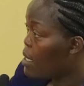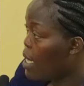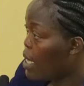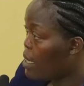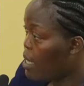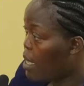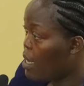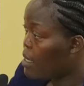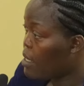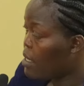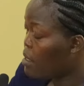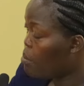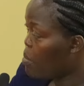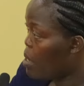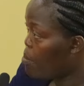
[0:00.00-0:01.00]
that then
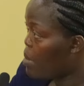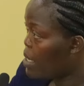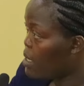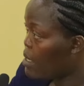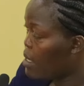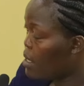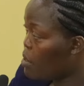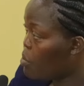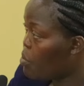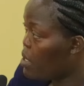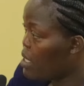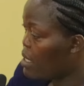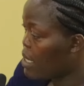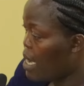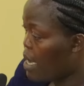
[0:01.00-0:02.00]
these members need to
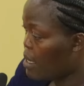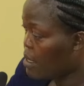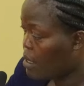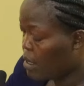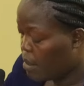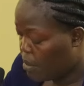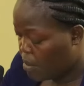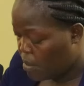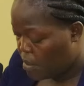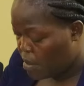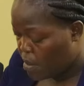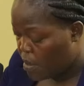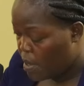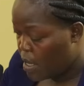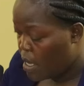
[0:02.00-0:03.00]
discuss?
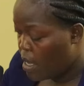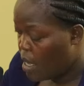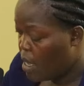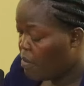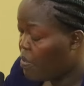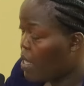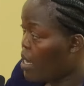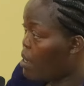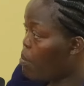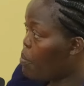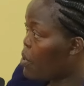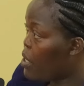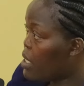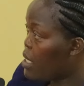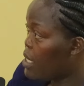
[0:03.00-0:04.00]
If the
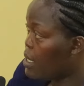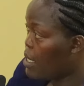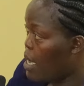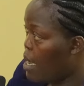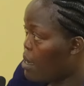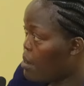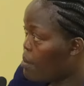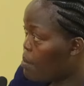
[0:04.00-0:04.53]
report I, I, I think,